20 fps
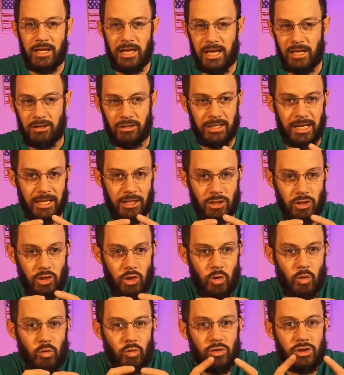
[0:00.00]
it'll get
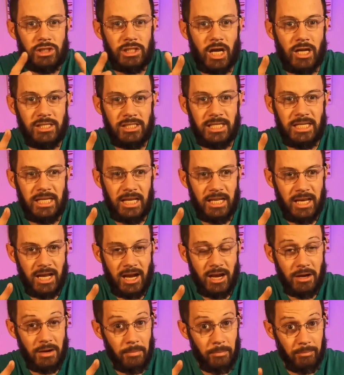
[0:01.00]
too sudsy in
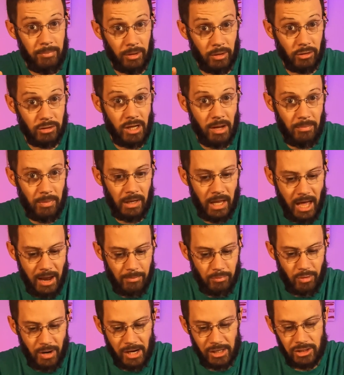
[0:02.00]
there, build up a lot
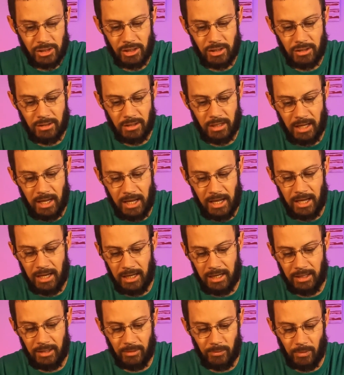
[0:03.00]
of pressure,
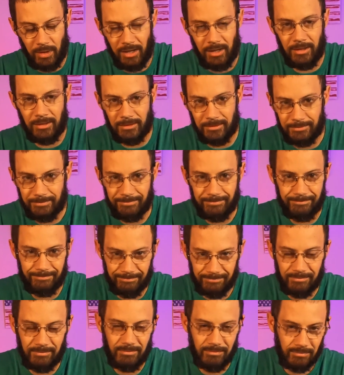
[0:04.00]
and well,
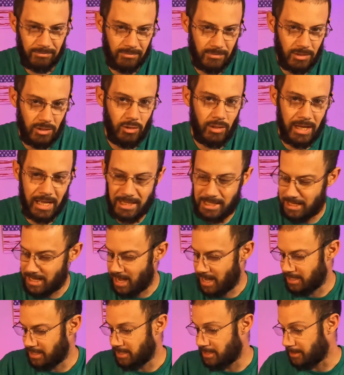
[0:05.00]
you get the
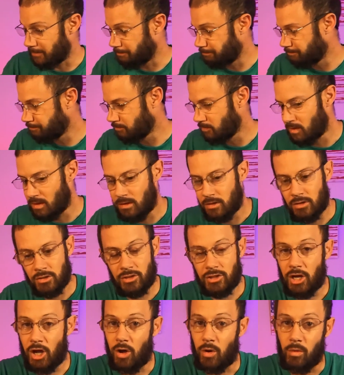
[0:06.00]
idea.
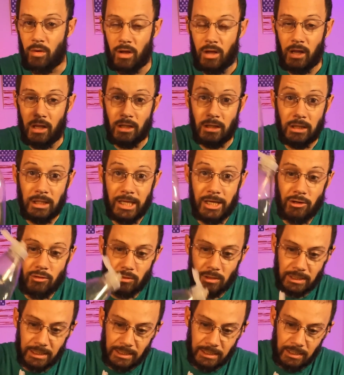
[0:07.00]
So,
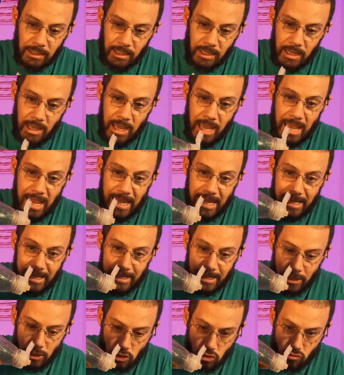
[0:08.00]
literally
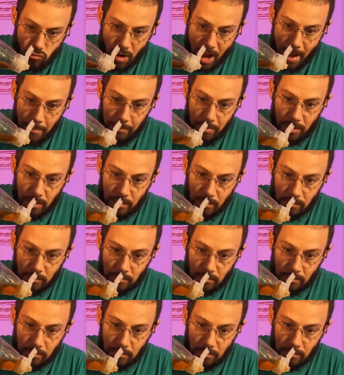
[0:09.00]
a drop.